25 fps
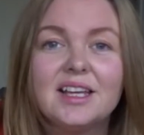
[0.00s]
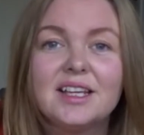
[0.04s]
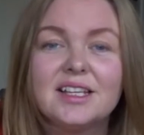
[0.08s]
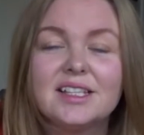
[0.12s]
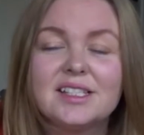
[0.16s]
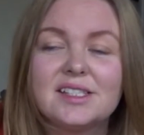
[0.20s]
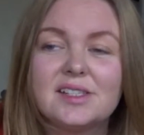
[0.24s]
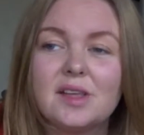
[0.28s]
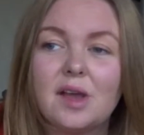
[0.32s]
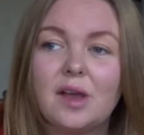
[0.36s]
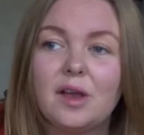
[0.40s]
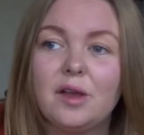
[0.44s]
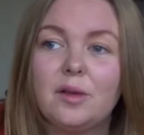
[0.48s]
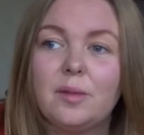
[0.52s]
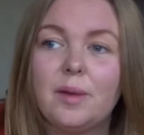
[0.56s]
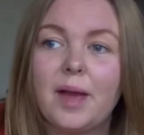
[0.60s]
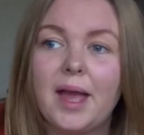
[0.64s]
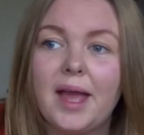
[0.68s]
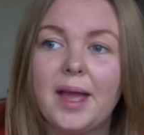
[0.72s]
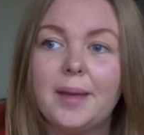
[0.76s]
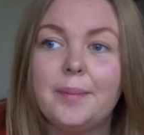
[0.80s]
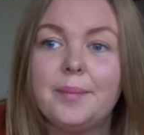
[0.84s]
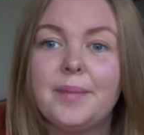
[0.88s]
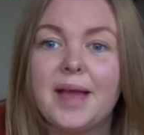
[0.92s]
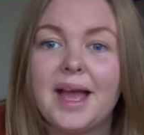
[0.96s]
So
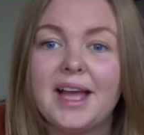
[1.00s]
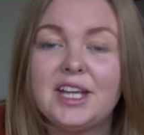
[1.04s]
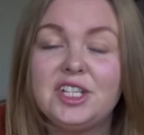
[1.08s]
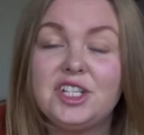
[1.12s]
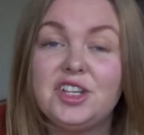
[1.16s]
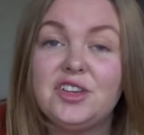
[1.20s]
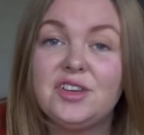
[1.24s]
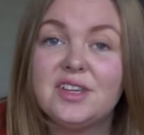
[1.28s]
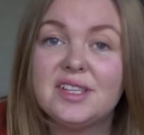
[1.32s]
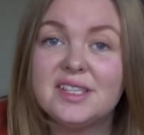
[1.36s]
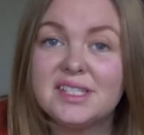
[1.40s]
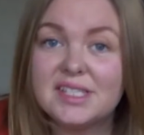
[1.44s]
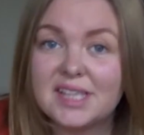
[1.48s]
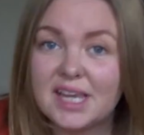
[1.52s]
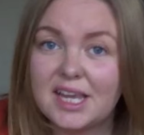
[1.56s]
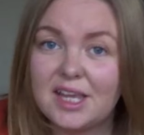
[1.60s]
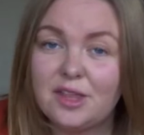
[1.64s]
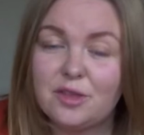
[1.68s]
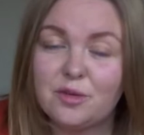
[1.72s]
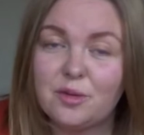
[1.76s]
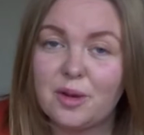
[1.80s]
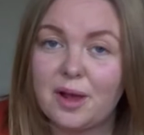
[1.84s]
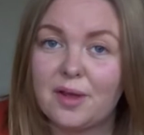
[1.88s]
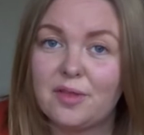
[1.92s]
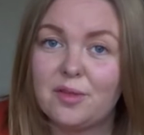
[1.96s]
as you can see
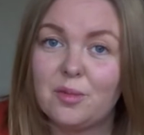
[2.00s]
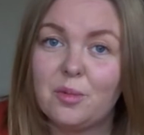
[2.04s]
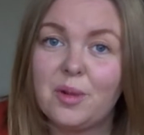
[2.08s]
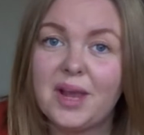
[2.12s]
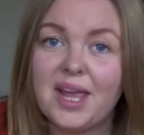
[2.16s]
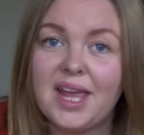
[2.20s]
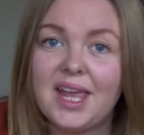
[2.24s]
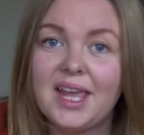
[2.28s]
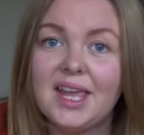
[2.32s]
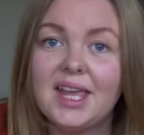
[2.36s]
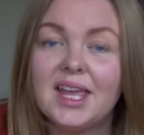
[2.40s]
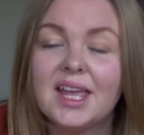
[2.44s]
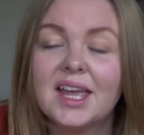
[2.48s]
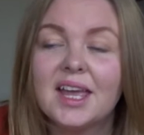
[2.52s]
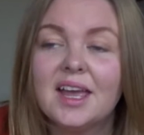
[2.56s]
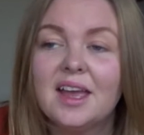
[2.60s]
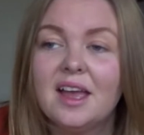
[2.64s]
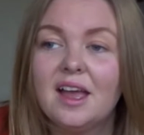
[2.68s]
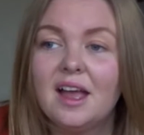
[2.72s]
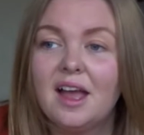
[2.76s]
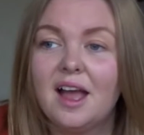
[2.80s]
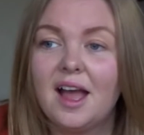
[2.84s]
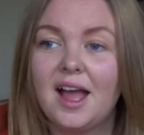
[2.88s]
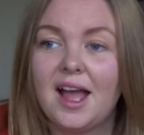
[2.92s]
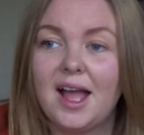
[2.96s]
throughout the week,
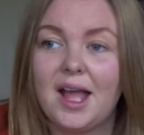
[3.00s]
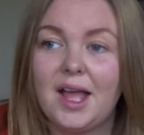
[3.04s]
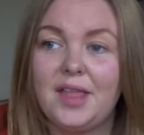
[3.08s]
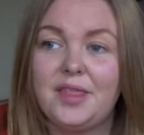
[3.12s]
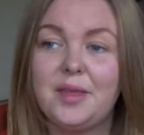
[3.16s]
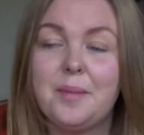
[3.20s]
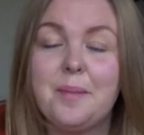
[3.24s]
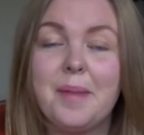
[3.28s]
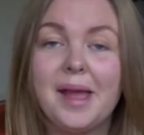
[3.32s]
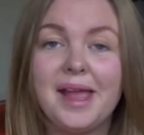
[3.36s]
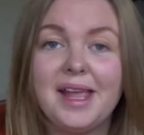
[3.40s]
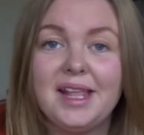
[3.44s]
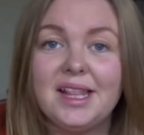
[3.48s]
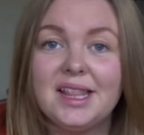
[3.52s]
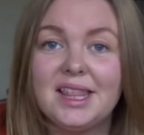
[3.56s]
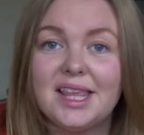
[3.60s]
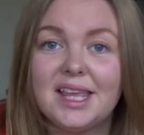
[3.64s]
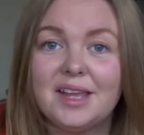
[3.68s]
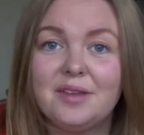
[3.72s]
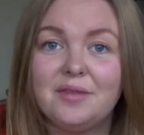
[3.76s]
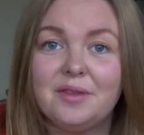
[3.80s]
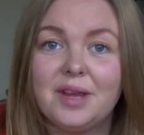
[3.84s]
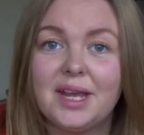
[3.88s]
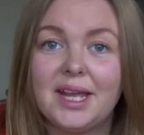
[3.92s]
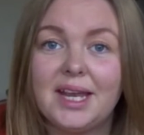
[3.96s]
the main
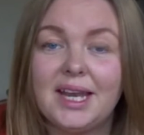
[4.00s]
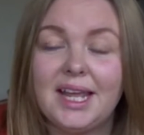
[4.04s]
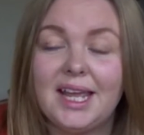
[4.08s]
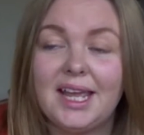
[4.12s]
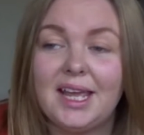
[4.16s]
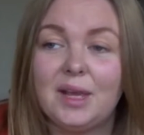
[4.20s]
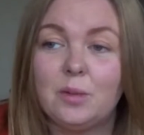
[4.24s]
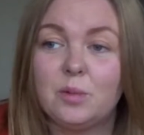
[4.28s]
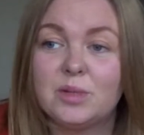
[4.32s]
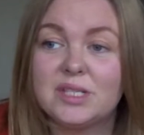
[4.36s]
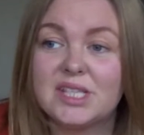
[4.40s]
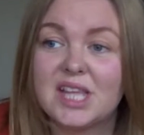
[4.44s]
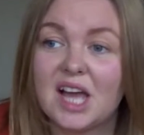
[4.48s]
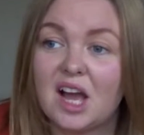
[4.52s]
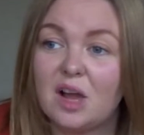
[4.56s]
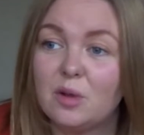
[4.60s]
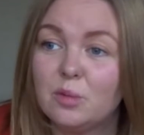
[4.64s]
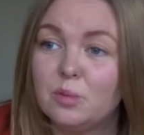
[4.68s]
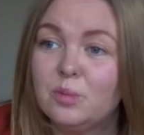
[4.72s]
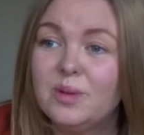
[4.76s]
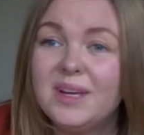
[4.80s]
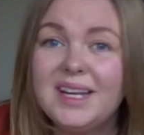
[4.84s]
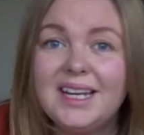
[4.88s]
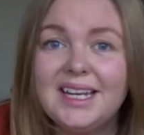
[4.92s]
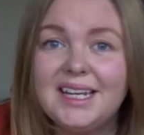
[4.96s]
thing really was that I
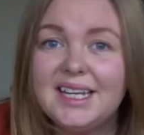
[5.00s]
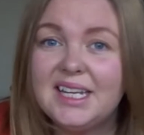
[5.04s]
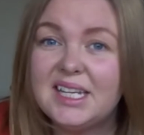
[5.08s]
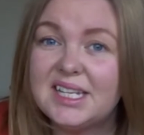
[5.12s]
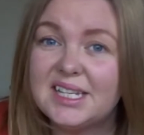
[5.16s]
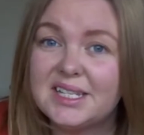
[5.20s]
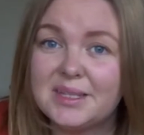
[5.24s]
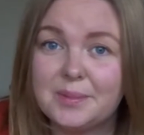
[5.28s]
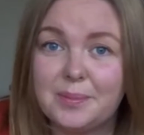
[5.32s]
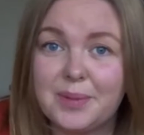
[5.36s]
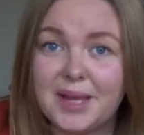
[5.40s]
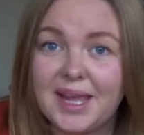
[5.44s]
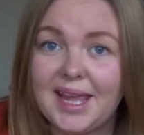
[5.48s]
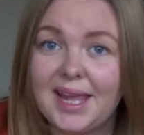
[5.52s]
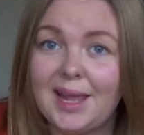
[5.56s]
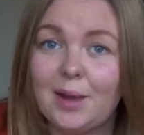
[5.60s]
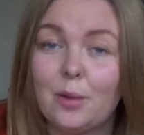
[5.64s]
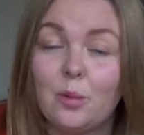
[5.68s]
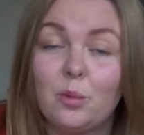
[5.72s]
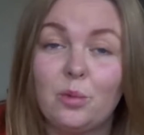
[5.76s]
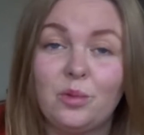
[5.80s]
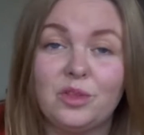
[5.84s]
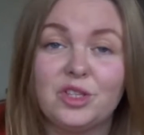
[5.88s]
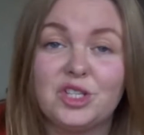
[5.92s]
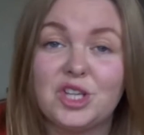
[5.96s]
really needed to pee
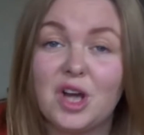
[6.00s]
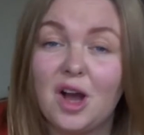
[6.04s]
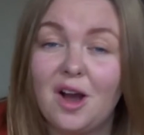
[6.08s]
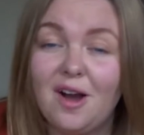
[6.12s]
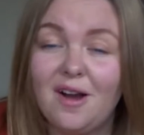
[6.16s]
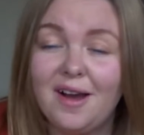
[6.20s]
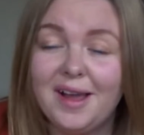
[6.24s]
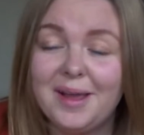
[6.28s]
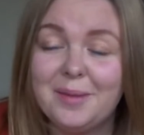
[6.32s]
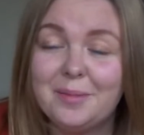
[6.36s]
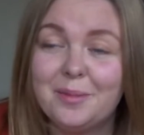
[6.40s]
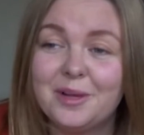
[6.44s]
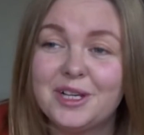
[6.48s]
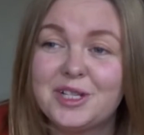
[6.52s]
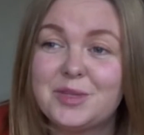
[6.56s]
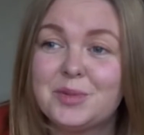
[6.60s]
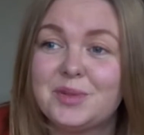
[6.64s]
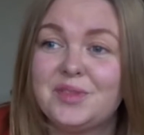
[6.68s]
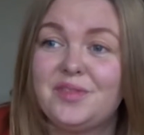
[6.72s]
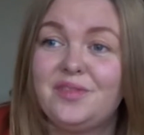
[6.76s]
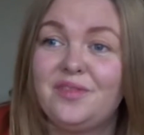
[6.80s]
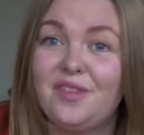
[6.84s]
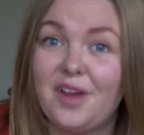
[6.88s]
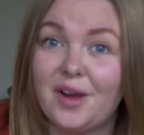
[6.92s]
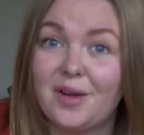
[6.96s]
all the time, which
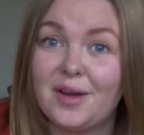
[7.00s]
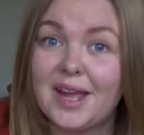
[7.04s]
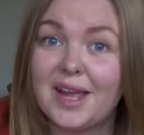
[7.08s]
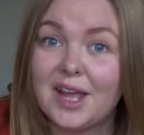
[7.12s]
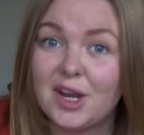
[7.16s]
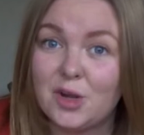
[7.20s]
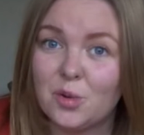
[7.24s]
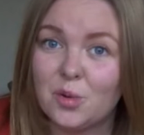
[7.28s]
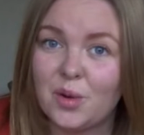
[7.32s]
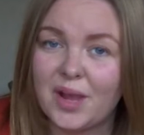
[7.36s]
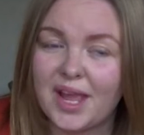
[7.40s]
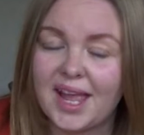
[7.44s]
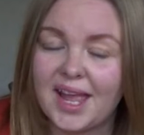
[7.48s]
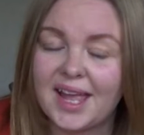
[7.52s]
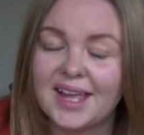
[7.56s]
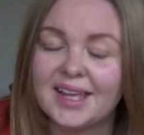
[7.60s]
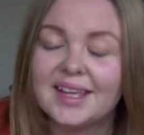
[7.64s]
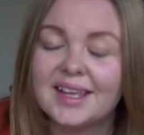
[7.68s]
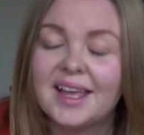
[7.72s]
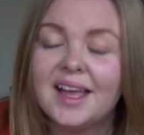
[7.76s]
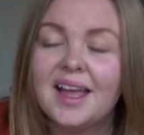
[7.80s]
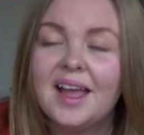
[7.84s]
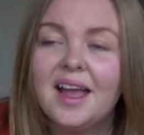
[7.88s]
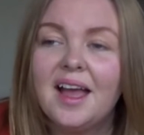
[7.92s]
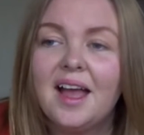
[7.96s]
was very annoying.